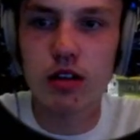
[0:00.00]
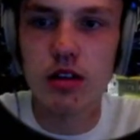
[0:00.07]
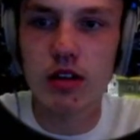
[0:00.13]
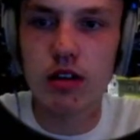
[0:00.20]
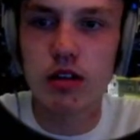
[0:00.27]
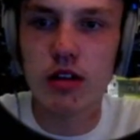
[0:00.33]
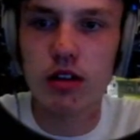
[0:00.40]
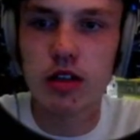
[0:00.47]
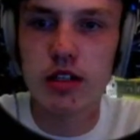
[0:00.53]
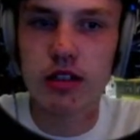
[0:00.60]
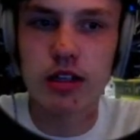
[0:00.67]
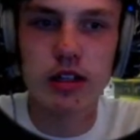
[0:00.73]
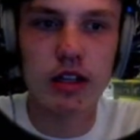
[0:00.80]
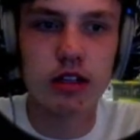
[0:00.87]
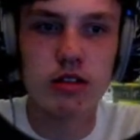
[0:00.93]
Let's
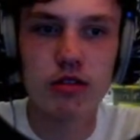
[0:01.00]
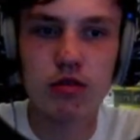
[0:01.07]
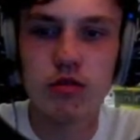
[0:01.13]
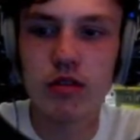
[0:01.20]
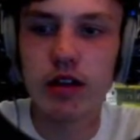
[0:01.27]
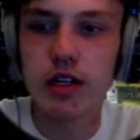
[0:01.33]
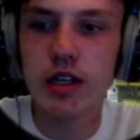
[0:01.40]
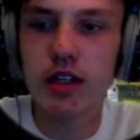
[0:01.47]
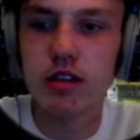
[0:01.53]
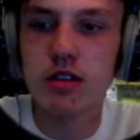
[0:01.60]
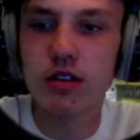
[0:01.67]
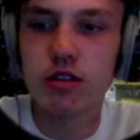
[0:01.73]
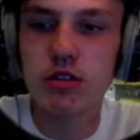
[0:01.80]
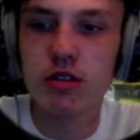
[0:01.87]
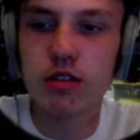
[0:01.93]
get that sorted.
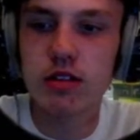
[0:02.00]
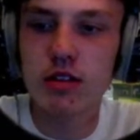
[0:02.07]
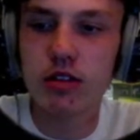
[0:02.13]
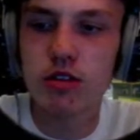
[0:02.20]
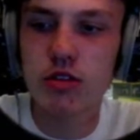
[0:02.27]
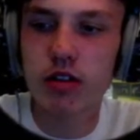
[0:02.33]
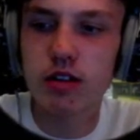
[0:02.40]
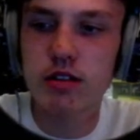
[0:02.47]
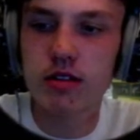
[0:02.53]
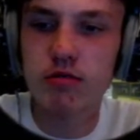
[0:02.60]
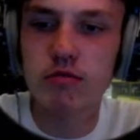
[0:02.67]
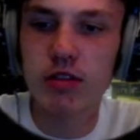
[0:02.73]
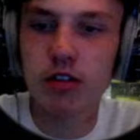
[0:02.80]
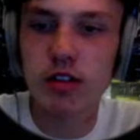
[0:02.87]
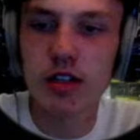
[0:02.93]
Train
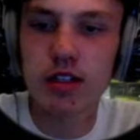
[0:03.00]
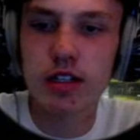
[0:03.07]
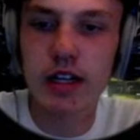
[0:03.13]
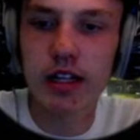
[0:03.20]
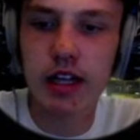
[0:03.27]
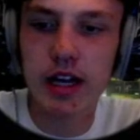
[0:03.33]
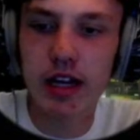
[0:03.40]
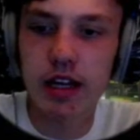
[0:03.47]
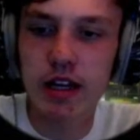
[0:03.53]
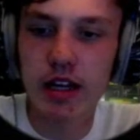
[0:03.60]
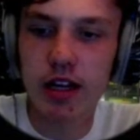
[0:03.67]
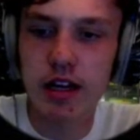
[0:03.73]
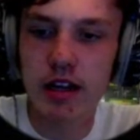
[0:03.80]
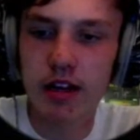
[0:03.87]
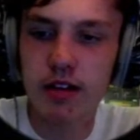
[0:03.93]
somewhere, let's get that in
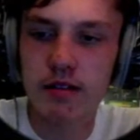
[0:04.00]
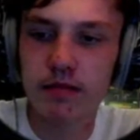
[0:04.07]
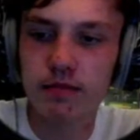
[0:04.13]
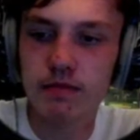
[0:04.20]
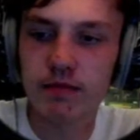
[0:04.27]
there.